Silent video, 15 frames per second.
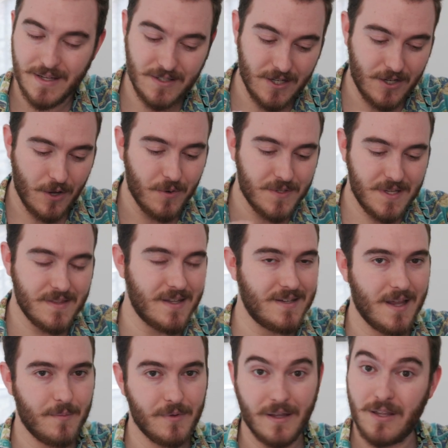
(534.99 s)
Like to go see the
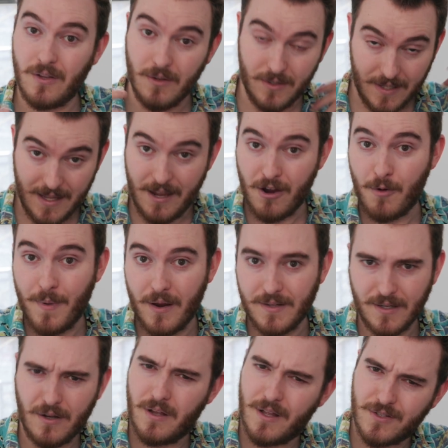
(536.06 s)
demo, like to hear about it,
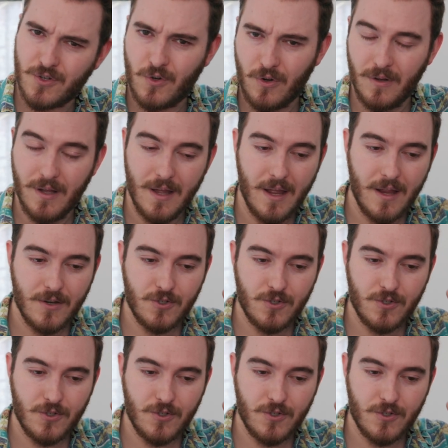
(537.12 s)
it's like, oh, that's cool.